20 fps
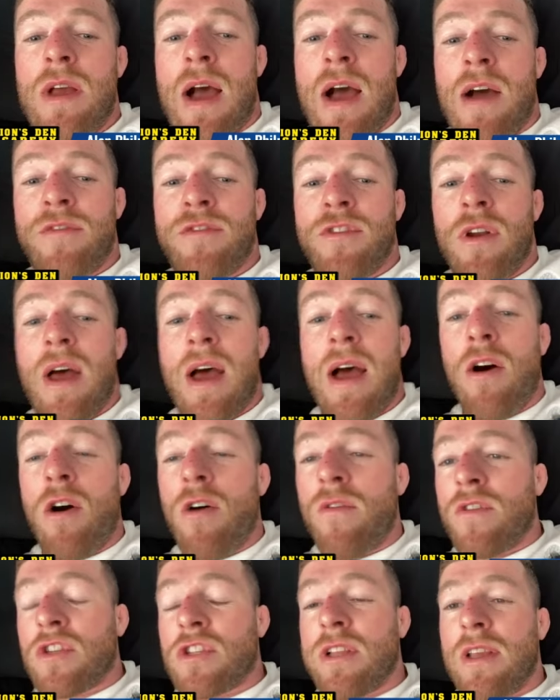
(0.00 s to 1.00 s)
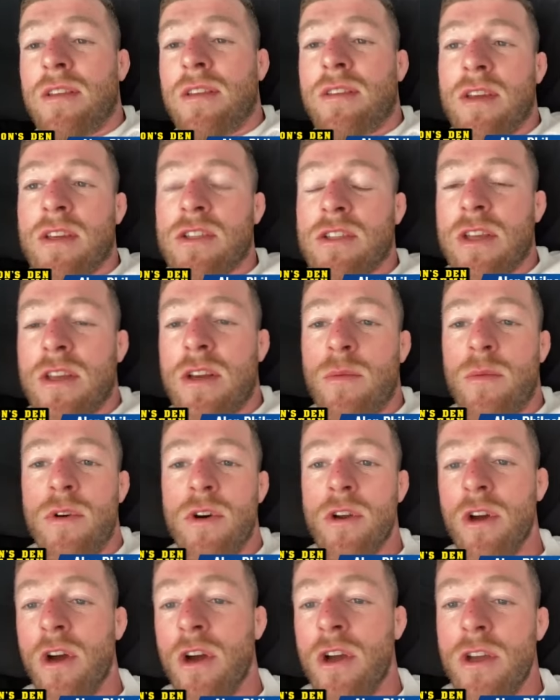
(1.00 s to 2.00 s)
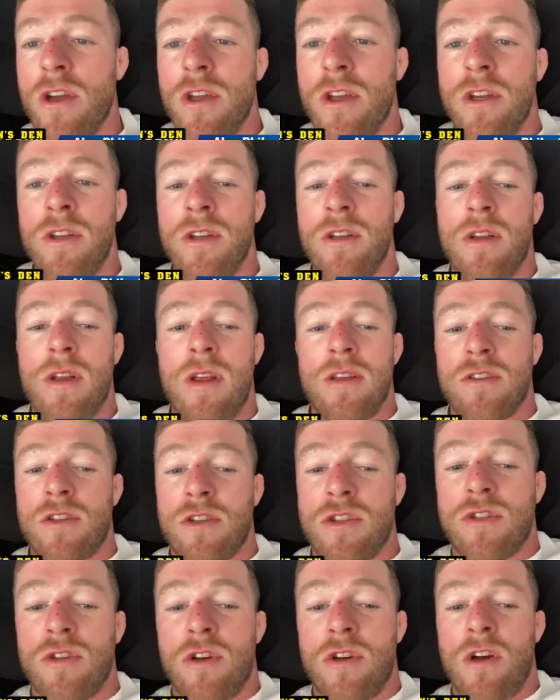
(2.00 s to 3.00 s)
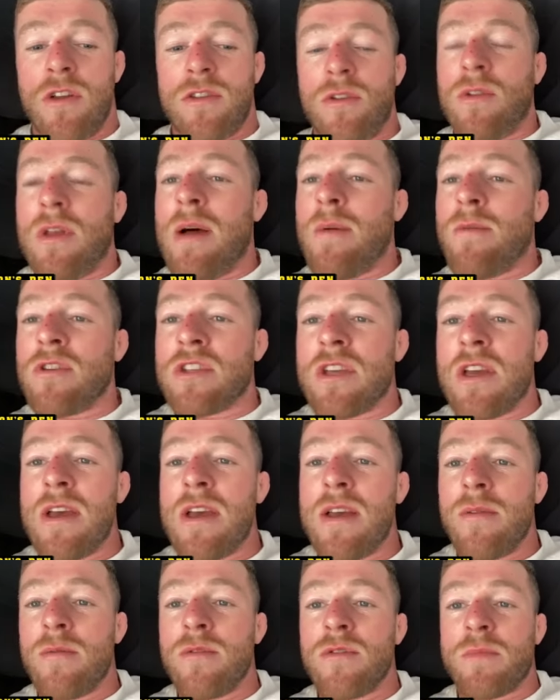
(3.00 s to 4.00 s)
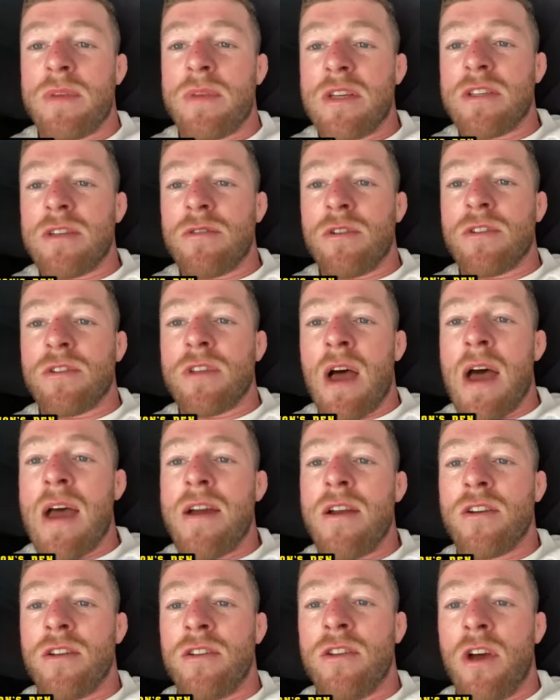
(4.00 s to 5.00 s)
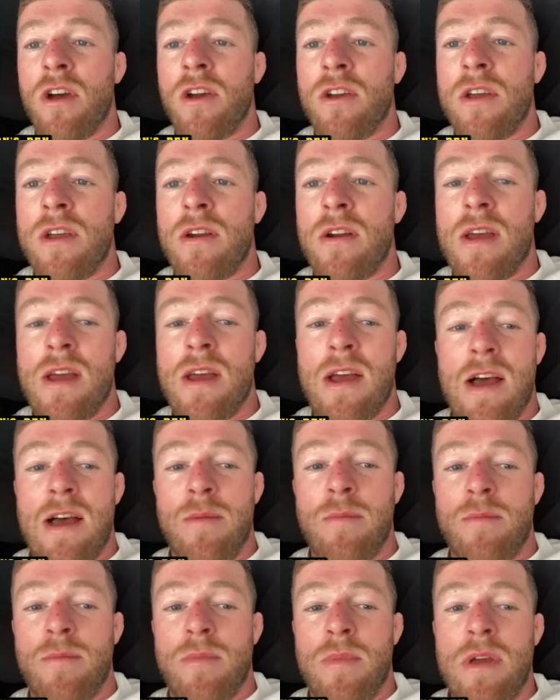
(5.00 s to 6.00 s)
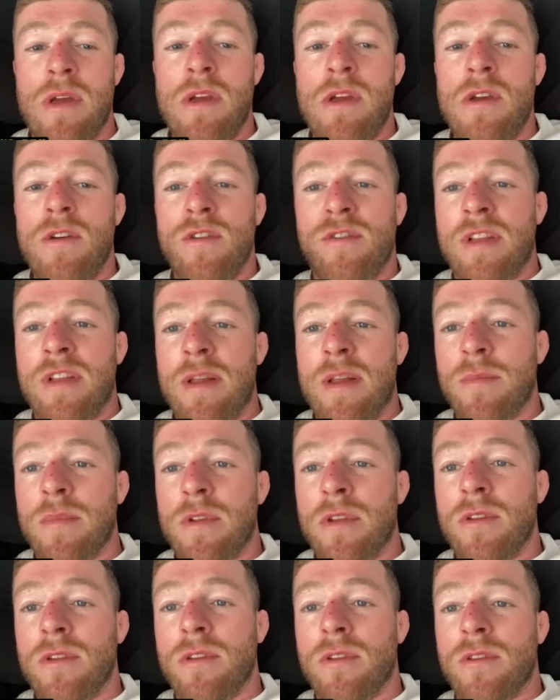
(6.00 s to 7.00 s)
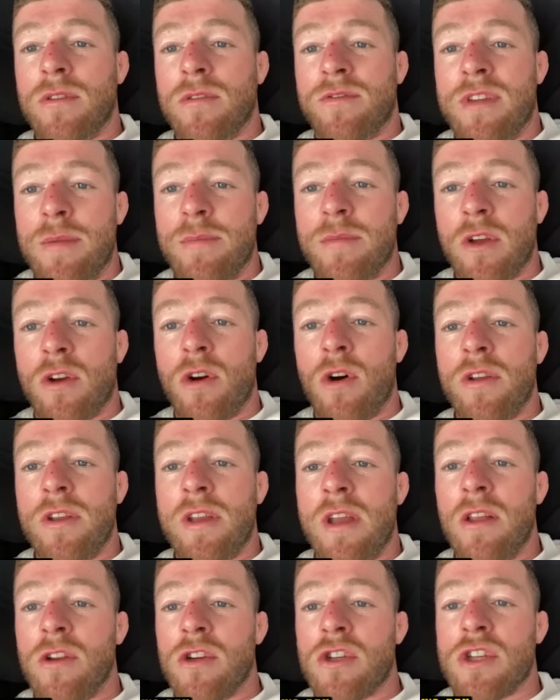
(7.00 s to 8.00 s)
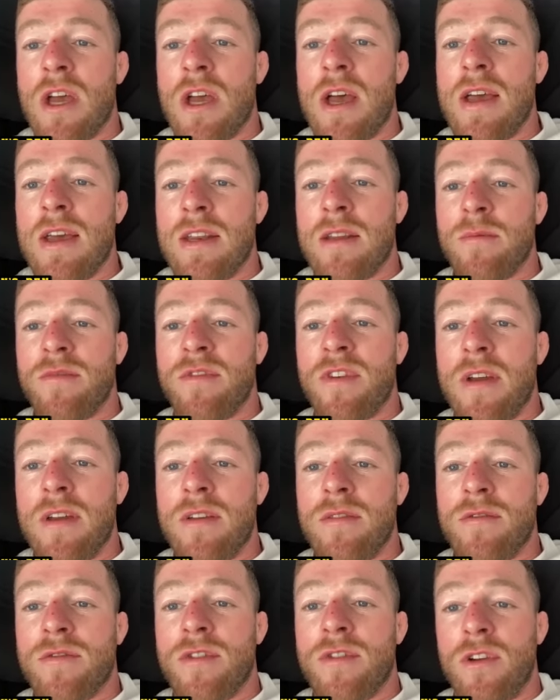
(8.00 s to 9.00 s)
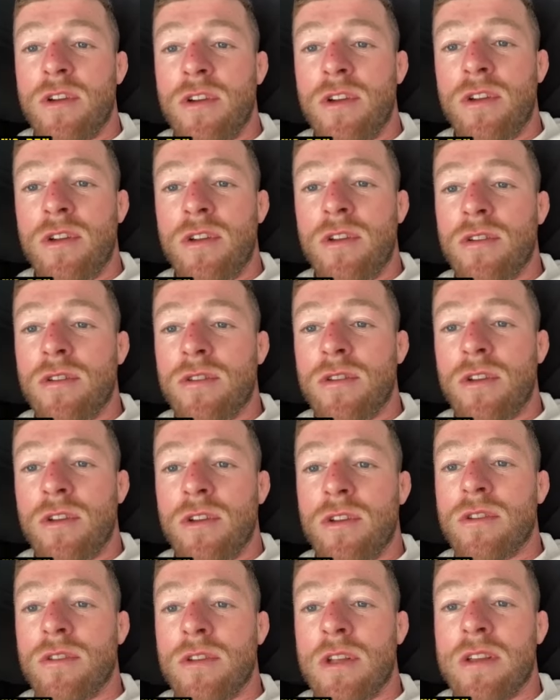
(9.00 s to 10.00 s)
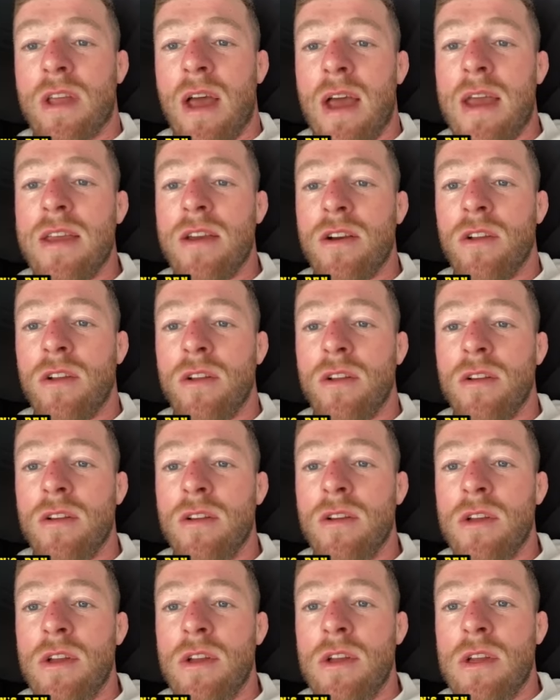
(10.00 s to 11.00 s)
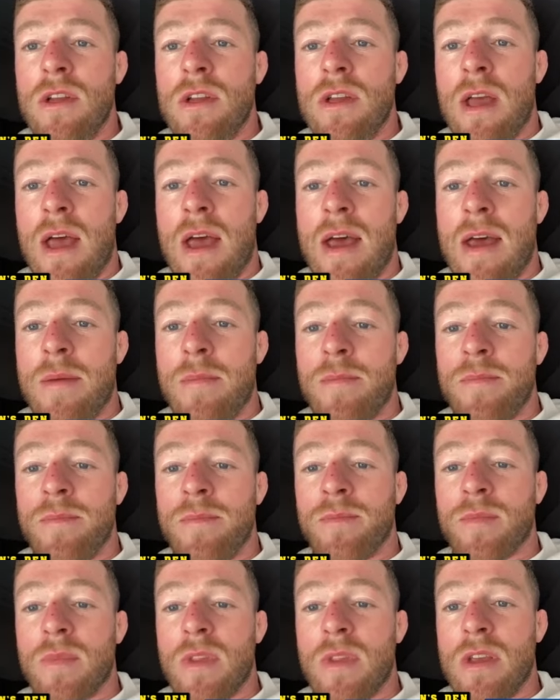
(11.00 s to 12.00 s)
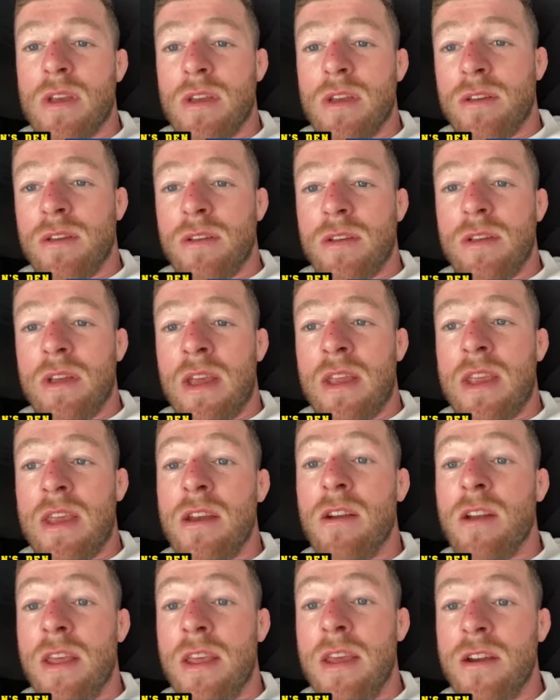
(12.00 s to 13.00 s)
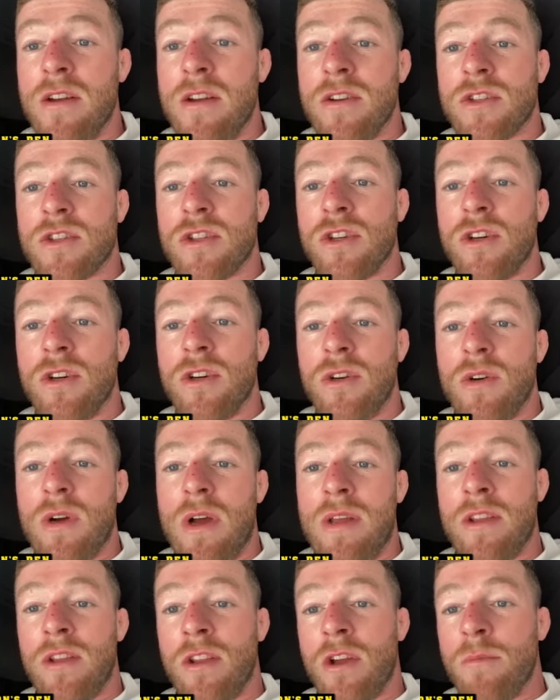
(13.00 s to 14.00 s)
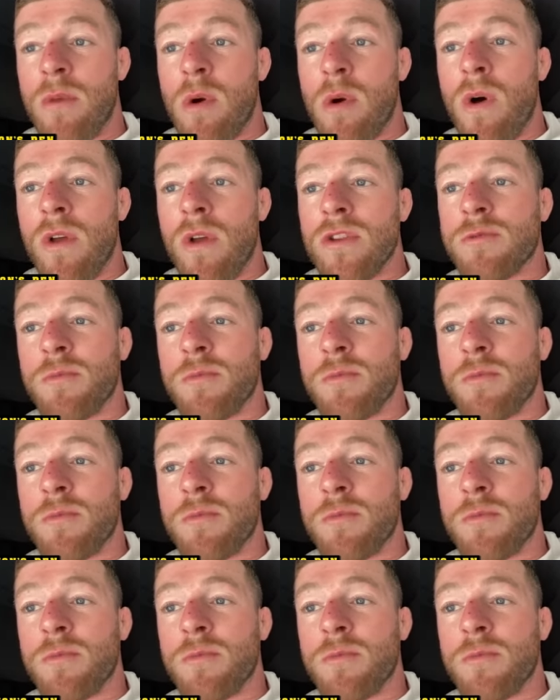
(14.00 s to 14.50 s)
after that, obviously, things didn't work out, and I just thought, no, that was it. I was basically retired, and now here I am, flipping, flipping the coin the other side and fighting for the, the, the title um, a year later. So, and the number one